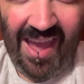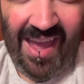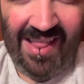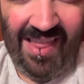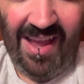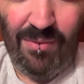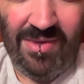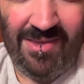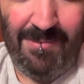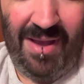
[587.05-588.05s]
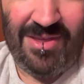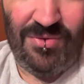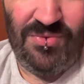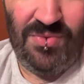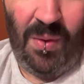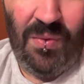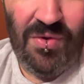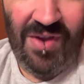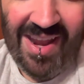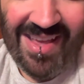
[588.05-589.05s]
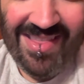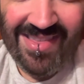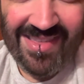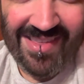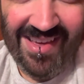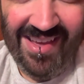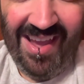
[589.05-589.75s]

and like it was about to roll credits,